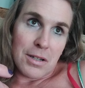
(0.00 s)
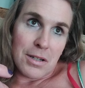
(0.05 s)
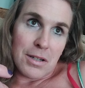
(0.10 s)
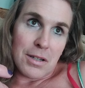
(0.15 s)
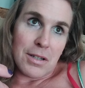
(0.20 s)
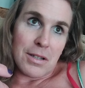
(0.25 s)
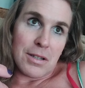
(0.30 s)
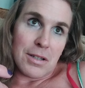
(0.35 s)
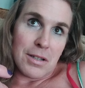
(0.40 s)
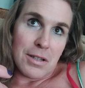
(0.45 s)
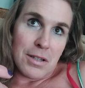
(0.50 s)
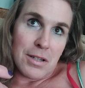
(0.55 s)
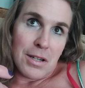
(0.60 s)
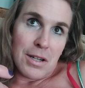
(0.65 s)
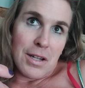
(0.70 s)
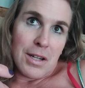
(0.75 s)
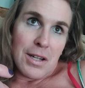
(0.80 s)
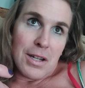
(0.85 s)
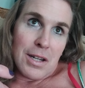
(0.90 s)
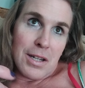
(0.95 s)
It,
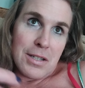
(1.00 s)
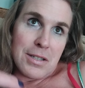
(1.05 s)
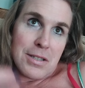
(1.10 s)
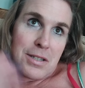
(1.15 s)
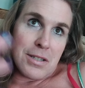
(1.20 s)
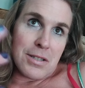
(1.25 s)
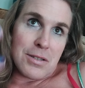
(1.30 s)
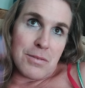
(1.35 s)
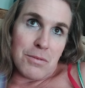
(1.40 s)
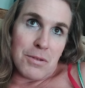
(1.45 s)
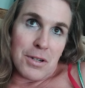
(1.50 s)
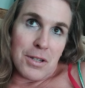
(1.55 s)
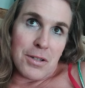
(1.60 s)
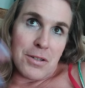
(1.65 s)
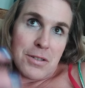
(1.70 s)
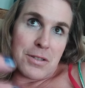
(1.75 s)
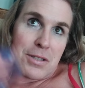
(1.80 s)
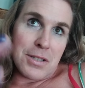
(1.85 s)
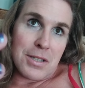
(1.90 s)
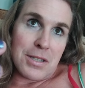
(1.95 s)
it's just one of
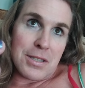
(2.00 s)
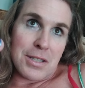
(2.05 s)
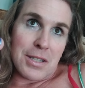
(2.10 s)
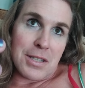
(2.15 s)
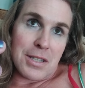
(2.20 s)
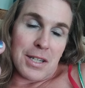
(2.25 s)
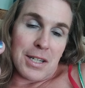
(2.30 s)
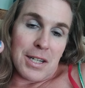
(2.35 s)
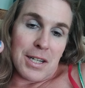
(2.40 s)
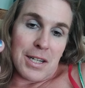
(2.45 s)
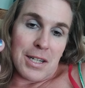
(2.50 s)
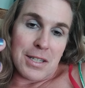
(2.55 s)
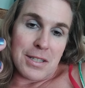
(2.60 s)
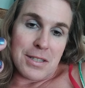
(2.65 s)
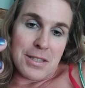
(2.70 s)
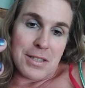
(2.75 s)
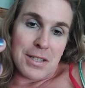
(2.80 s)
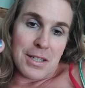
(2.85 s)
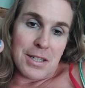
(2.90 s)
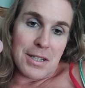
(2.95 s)
those things that they can't
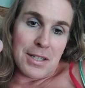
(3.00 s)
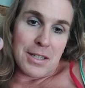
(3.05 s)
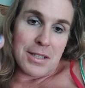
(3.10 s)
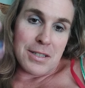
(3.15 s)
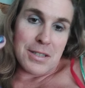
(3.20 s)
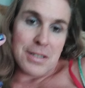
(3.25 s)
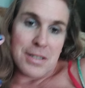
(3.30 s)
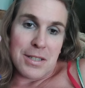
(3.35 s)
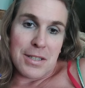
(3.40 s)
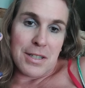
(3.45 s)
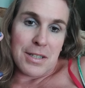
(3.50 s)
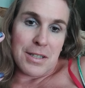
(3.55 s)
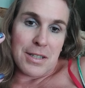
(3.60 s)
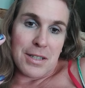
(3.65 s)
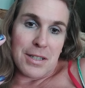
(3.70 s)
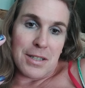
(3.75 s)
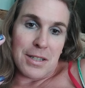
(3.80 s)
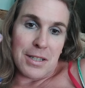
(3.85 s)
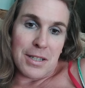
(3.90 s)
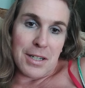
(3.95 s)
say is
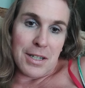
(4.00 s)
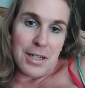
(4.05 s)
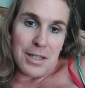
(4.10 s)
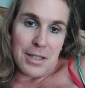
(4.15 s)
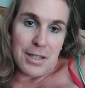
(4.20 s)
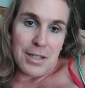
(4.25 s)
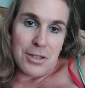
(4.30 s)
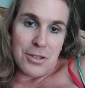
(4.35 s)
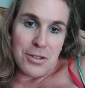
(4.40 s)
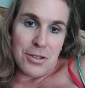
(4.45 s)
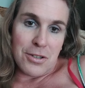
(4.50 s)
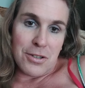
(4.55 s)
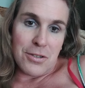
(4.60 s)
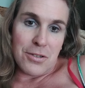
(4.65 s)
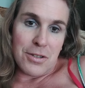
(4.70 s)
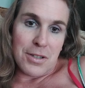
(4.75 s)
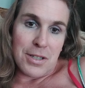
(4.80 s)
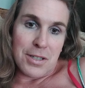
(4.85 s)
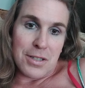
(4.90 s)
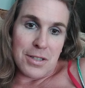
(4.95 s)
clinically true.
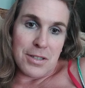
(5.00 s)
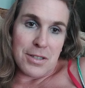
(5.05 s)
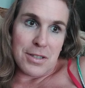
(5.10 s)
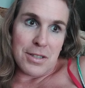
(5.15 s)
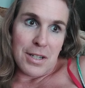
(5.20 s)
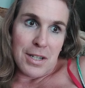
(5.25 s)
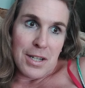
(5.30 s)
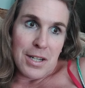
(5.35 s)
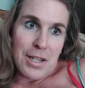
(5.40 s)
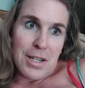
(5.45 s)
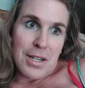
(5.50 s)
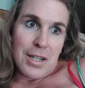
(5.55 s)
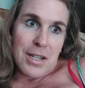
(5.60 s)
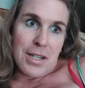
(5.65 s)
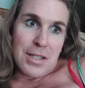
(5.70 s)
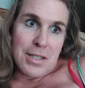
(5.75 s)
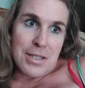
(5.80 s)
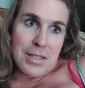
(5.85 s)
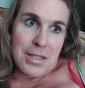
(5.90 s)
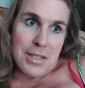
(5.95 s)
They just
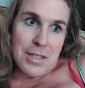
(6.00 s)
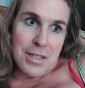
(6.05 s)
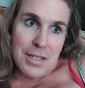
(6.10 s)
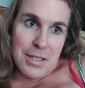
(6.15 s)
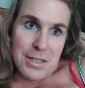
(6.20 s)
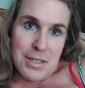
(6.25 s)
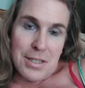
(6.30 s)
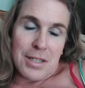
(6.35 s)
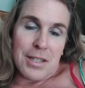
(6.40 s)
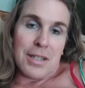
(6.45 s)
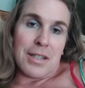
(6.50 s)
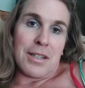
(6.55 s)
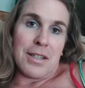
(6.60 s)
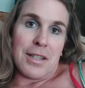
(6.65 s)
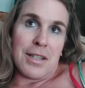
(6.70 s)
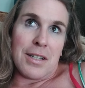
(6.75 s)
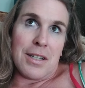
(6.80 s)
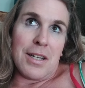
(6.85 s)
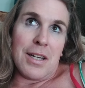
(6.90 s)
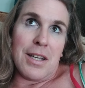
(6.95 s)

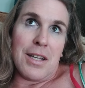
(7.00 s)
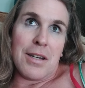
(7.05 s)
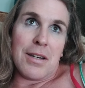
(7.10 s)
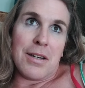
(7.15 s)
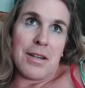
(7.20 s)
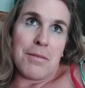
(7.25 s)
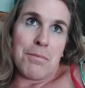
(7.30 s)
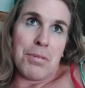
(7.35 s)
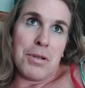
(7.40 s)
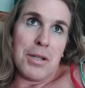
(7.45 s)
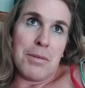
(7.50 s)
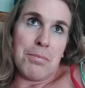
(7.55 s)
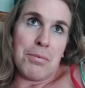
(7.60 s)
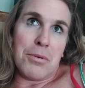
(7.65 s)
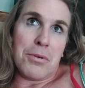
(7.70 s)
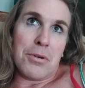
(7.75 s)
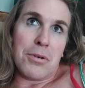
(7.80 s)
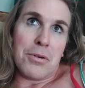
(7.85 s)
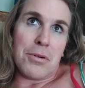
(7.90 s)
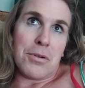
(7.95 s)
statistically. And
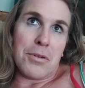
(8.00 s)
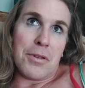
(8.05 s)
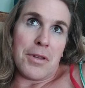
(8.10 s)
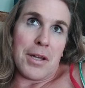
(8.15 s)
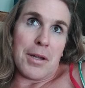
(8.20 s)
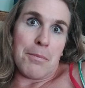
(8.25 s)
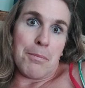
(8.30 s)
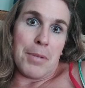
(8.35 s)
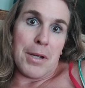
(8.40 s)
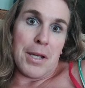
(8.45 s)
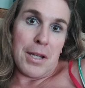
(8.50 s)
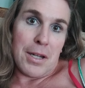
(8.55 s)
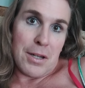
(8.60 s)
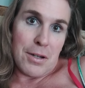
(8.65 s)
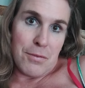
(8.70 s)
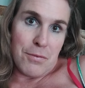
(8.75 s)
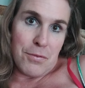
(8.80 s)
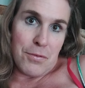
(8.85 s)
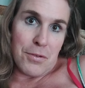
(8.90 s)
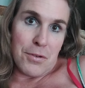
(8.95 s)
people that
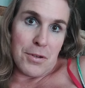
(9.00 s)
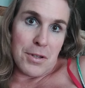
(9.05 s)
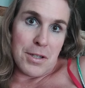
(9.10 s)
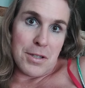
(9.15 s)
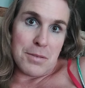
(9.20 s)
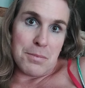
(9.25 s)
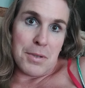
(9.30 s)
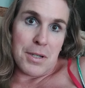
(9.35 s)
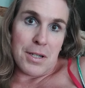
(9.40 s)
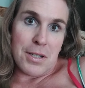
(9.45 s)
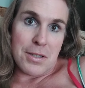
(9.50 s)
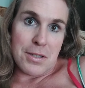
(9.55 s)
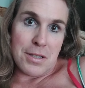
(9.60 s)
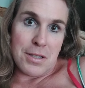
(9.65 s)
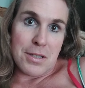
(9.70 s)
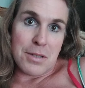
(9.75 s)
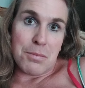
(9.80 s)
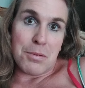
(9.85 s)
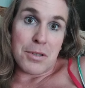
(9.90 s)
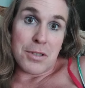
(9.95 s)
paid for these
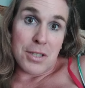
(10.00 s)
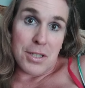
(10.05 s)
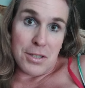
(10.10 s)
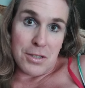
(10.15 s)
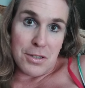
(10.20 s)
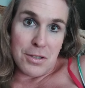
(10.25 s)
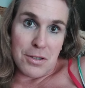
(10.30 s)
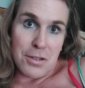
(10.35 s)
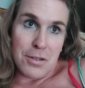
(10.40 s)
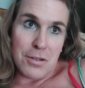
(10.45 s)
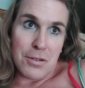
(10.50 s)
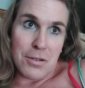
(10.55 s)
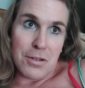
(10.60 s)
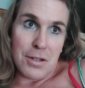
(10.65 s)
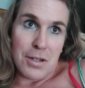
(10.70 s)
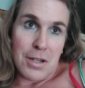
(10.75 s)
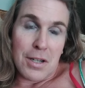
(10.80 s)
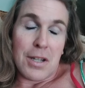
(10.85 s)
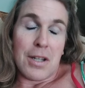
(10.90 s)
medicines, progesterone,